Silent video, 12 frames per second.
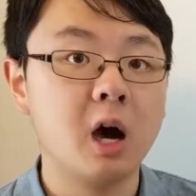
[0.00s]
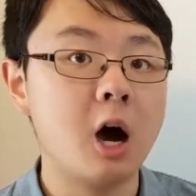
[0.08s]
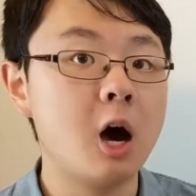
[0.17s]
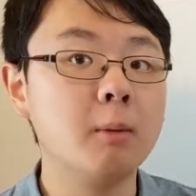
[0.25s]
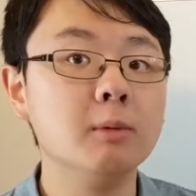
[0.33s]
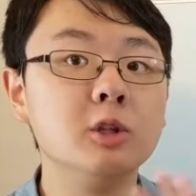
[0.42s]

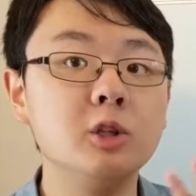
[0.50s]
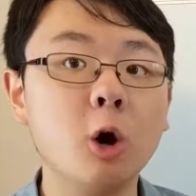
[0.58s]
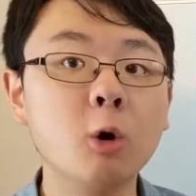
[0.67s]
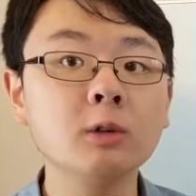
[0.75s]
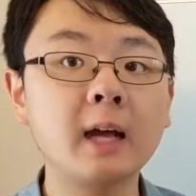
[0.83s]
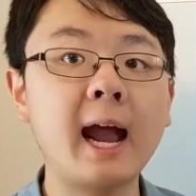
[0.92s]

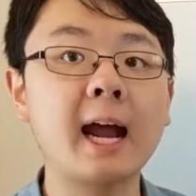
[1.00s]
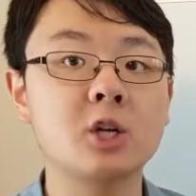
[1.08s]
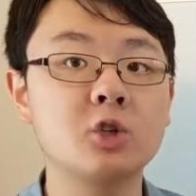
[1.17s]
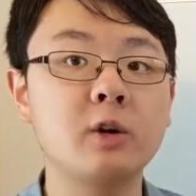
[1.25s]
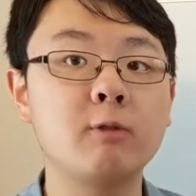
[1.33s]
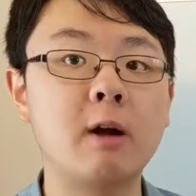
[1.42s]
Don't
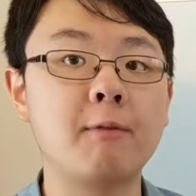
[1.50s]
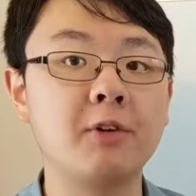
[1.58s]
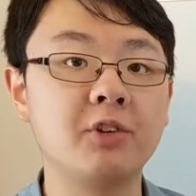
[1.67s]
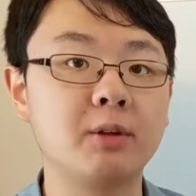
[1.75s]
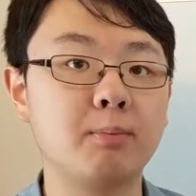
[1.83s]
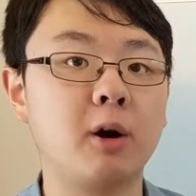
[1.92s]
actually
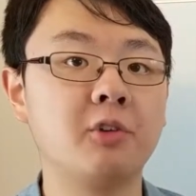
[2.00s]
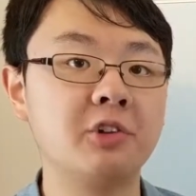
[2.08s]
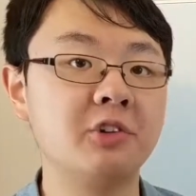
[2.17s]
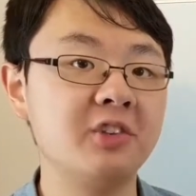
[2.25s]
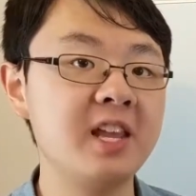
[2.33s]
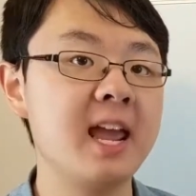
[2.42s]
reference the
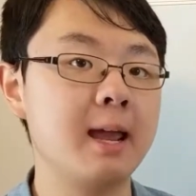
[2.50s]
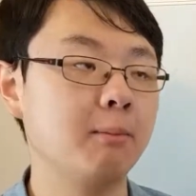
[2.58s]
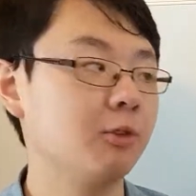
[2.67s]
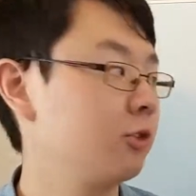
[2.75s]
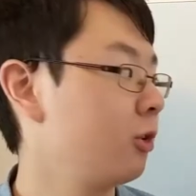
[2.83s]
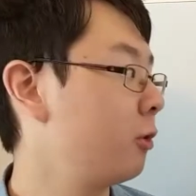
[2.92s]
person's name.
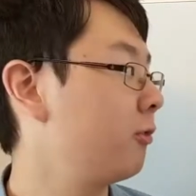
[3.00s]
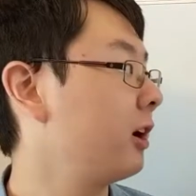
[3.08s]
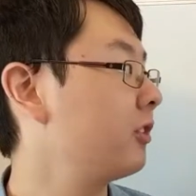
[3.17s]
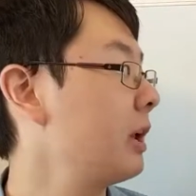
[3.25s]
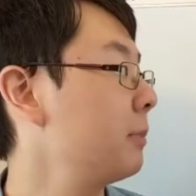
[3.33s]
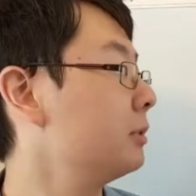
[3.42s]
So, for
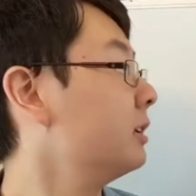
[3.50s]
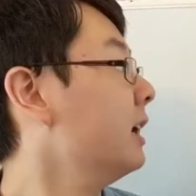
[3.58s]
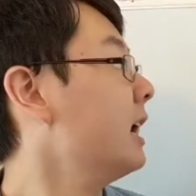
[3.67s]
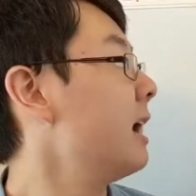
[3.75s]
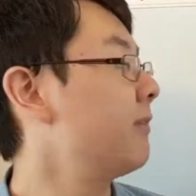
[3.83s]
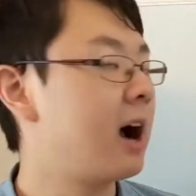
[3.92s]
example,
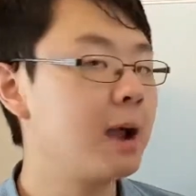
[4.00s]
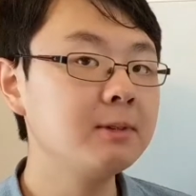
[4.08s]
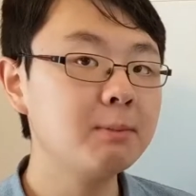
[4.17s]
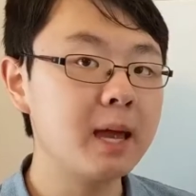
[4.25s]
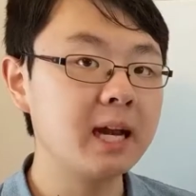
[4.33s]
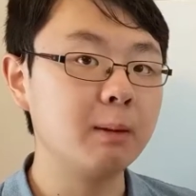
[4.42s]
if I'm
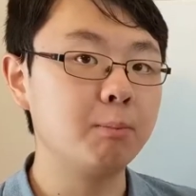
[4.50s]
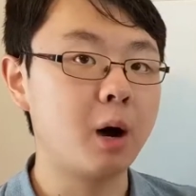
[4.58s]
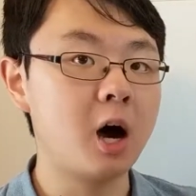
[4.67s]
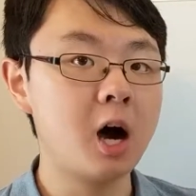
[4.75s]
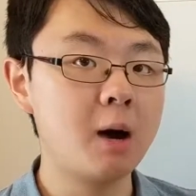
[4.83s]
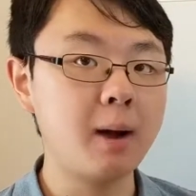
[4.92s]
debating
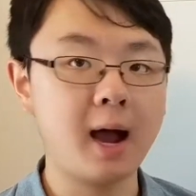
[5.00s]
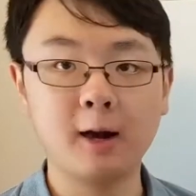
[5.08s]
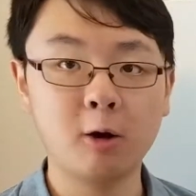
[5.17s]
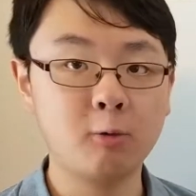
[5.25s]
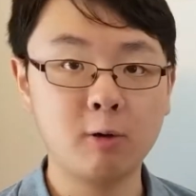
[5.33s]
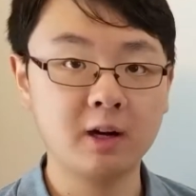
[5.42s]
Bob, I
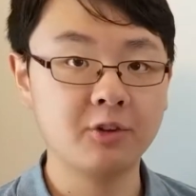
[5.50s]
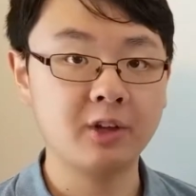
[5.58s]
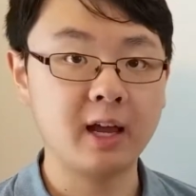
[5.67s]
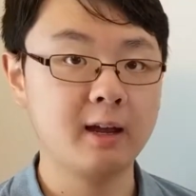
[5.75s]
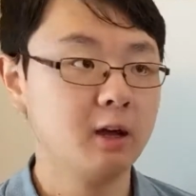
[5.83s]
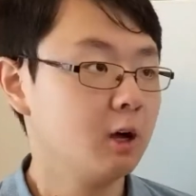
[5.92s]
don't want to
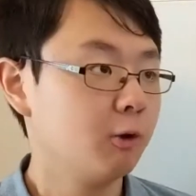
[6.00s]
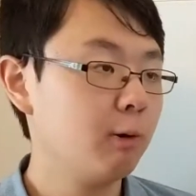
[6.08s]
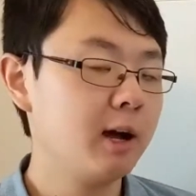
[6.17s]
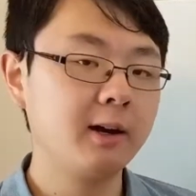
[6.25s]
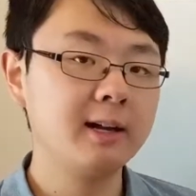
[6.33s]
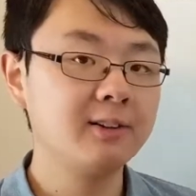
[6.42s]
say,
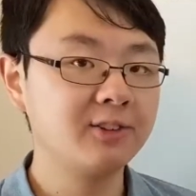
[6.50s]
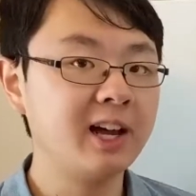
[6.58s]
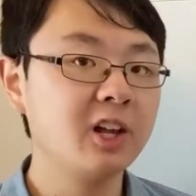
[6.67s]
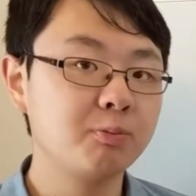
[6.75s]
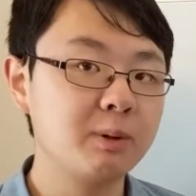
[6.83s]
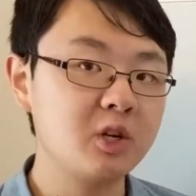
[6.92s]
well, in his
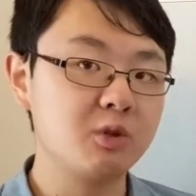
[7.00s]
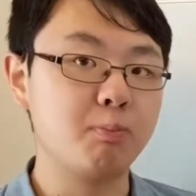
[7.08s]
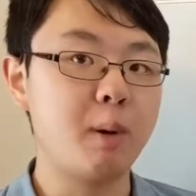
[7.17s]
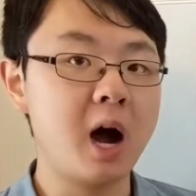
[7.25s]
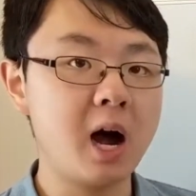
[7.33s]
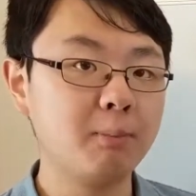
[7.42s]
last speech,
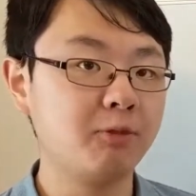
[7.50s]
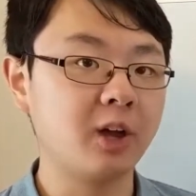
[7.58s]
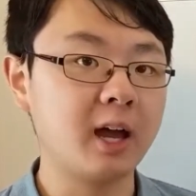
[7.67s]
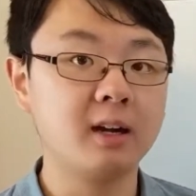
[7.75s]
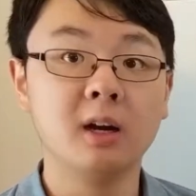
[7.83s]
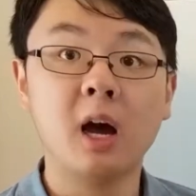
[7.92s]
Bob
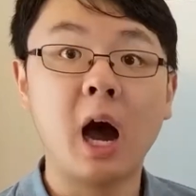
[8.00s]
said.